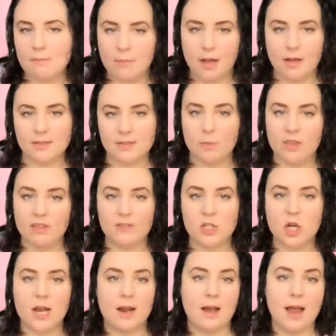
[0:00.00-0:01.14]
person with a
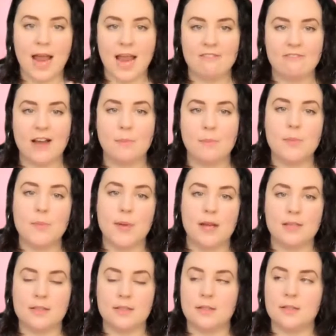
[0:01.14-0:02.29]
vagina, a fab
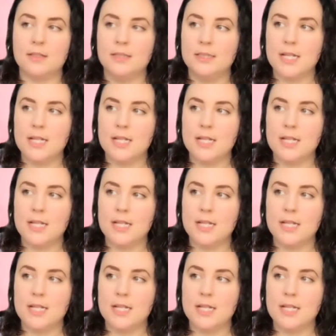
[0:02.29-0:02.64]
person.